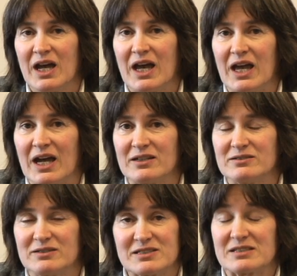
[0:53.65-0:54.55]

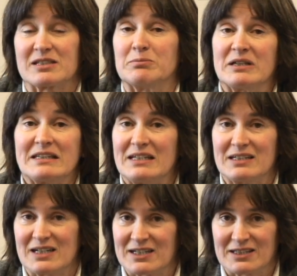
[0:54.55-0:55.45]
And this is
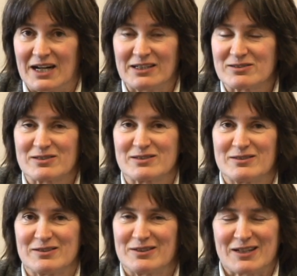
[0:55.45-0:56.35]
completely online. There's
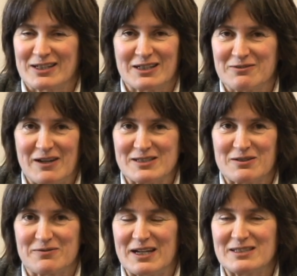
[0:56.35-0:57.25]
not any
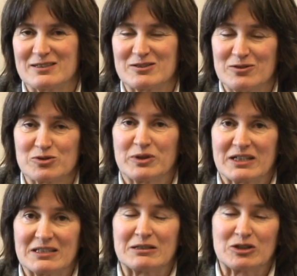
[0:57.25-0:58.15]
face-to-face, -face, and the students really
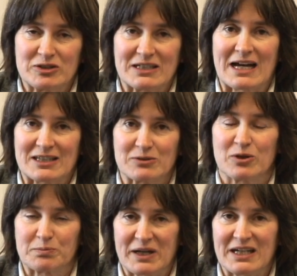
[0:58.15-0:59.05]
can do that at their
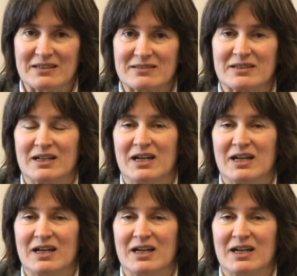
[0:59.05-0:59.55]
own pace.